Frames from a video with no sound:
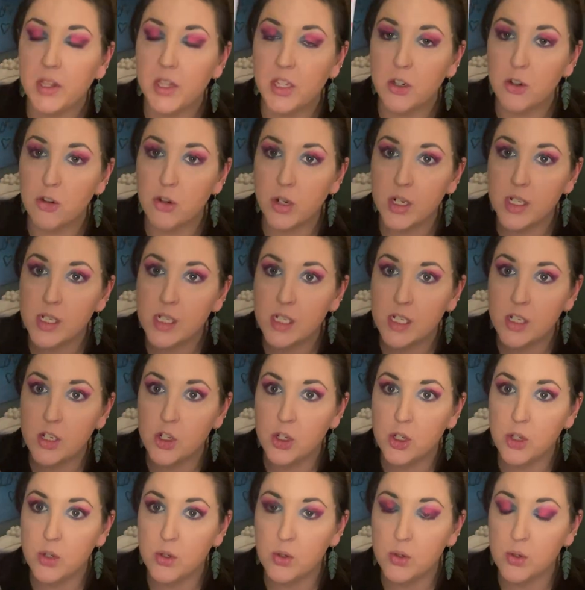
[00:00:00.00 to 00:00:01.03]
their trust
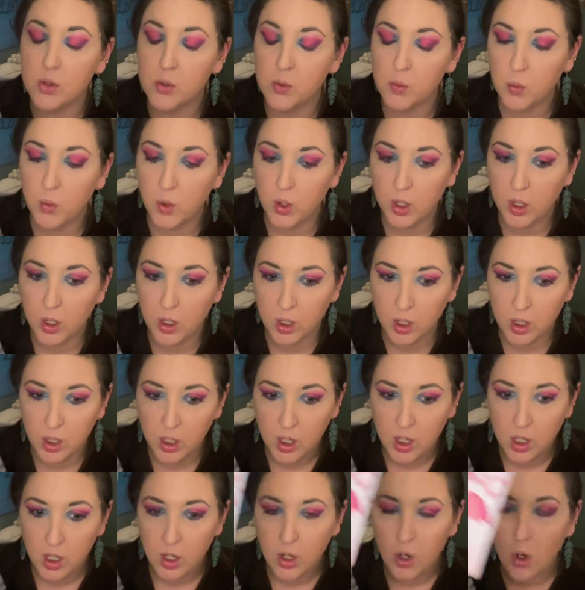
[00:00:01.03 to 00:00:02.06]
issues were
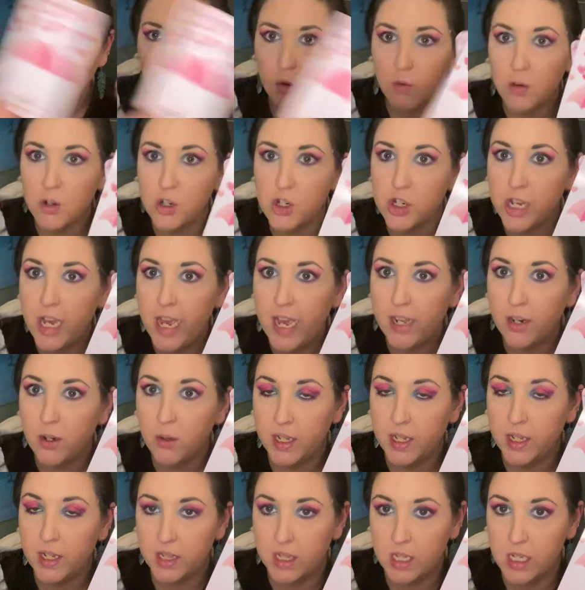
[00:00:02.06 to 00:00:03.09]

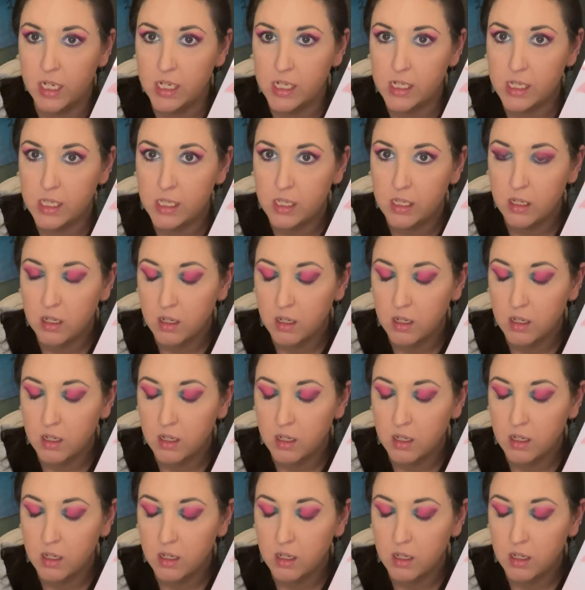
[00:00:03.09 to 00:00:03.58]
overshadowing this